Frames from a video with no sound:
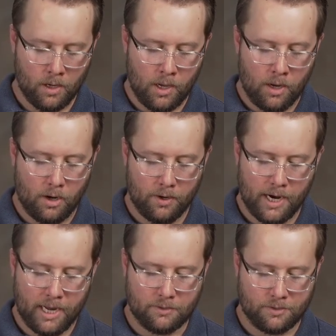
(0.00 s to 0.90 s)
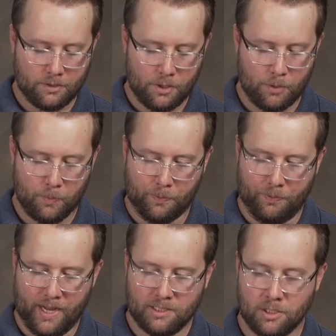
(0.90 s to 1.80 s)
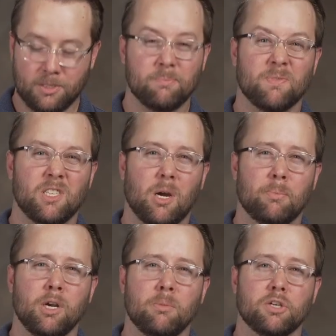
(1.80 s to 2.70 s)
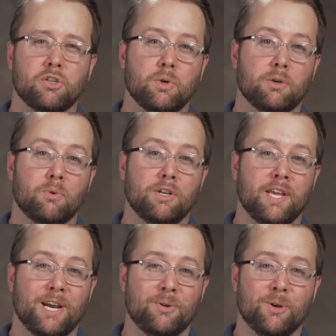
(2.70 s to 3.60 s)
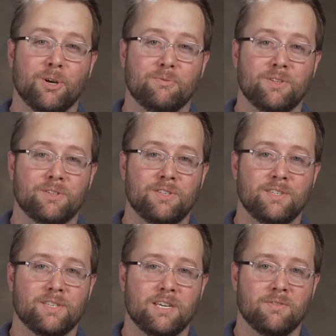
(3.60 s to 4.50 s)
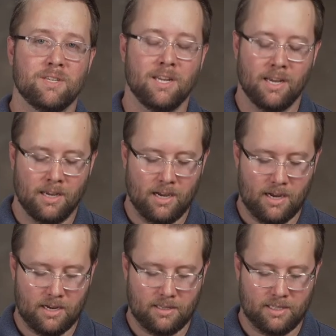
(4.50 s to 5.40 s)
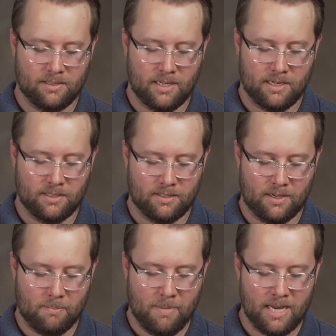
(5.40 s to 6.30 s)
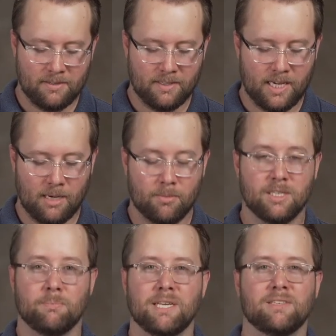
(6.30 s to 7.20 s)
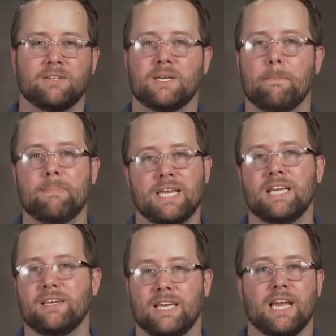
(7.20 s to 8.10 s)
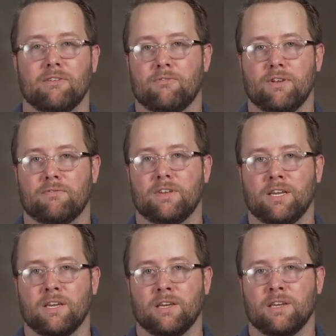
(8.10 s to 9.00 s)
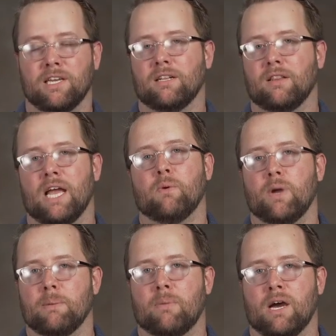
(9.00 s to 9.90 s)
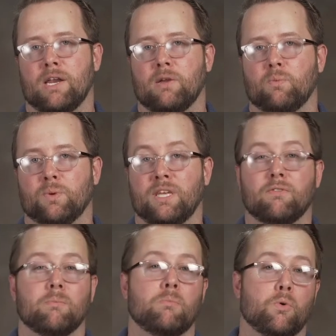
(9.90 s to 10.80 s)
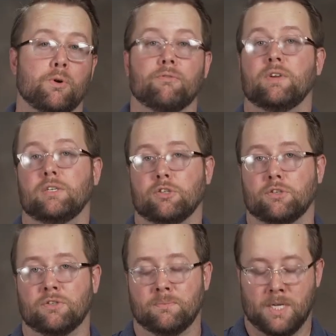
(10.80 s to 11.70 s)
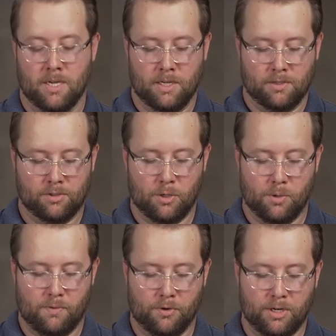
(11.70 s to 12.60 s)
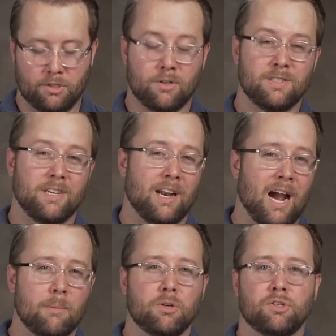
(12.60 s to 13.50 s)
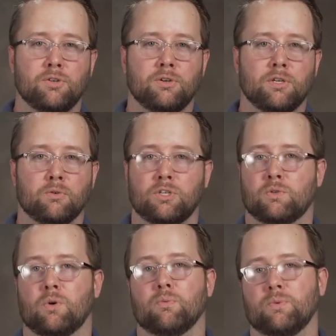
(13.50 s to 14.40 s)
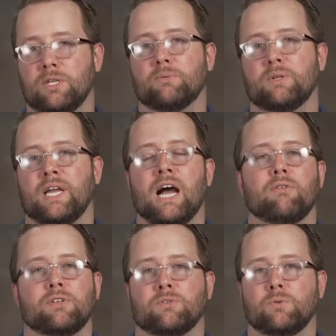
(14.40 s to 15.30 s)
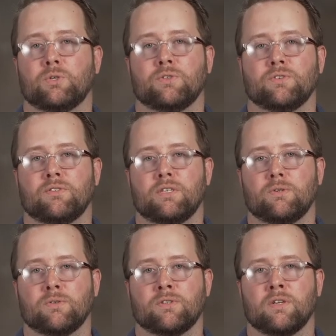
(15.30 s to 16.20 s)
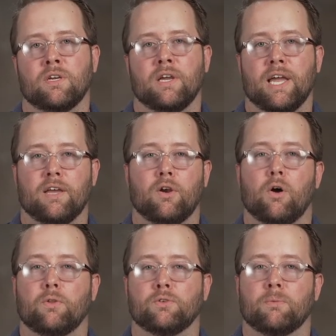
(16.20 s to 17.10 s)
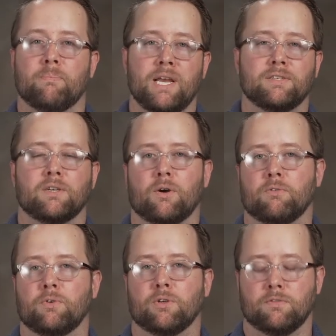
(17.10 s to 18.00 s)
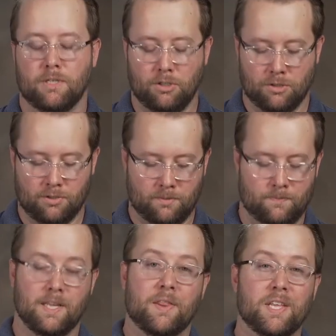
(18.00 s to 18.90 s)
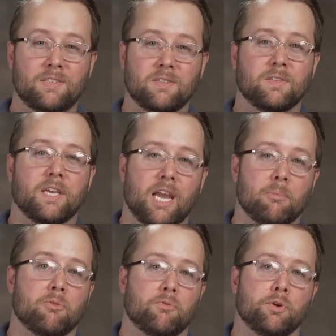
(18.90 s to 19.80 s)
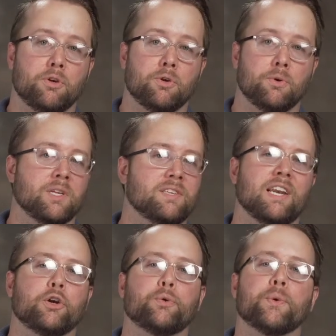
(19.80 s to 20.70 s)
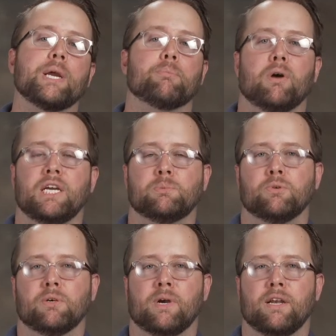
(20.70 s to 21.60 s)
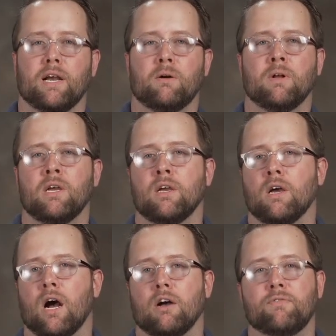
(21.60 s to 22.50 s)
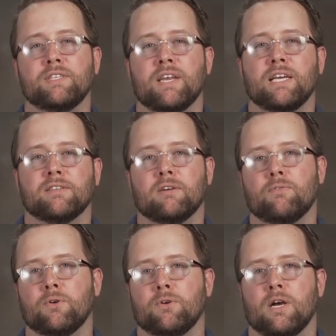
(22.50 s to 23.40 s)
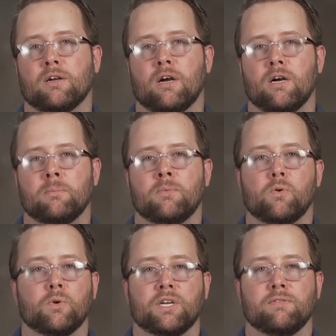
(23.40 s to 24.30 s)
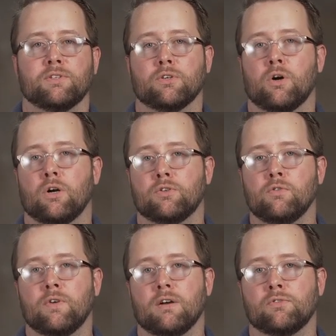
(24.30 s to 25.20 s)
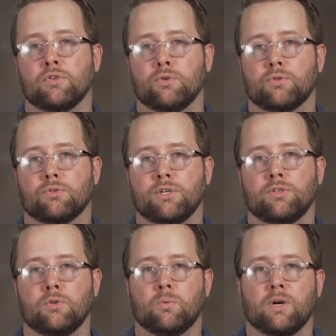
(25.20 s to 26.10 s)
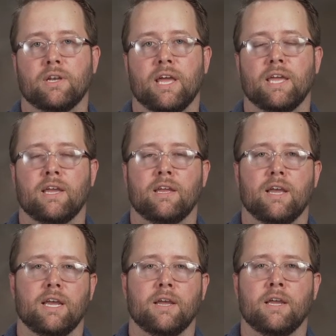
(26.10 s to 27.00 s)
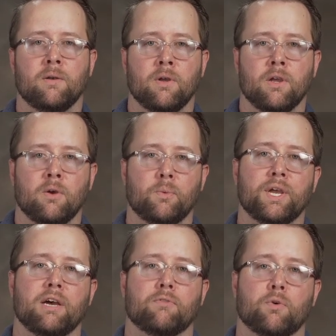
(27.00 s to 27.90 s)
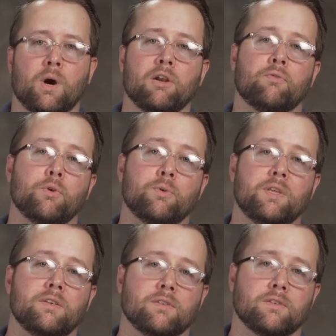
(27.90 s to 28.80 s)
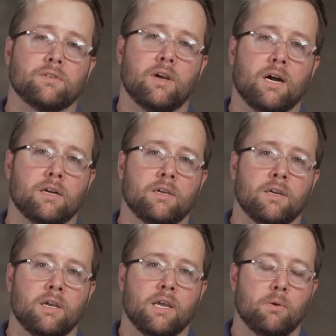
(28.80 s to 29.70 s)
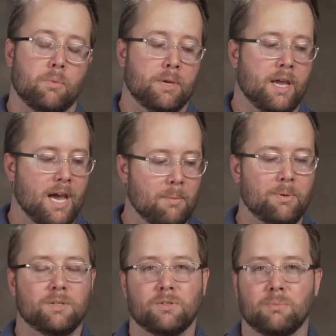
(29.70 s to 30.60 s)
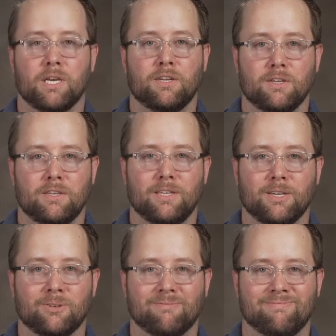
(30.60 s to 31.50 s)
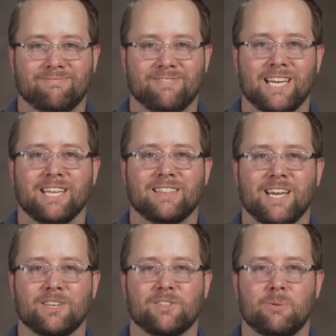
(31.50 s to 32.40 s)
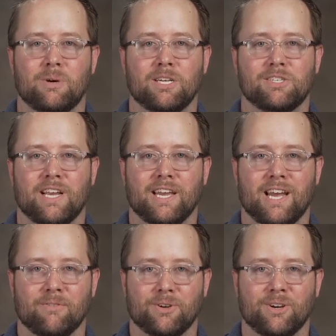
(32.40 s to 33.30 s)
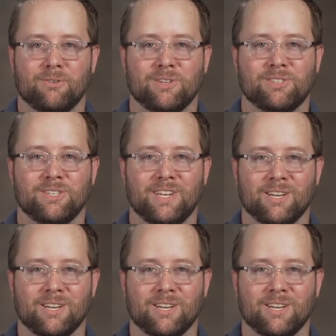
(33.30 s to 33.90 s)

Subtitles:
All right, so that's a pretty much quick rundown of this Z7. Like I said, it's an amazing camera. It's basically a mini D850 in a lightweight body with even more features. So if you're interested in hybrid shooting or just want really, really high resolution stills and all those amazing autofocus features, this is the camera for you. at a great price point right now. Visit asaphoto.com or give us a call at 252-321-8888. We have quite a few of these in stock, and we'll be happy to make you a deal. Thanks so much, and have a great rest of your day.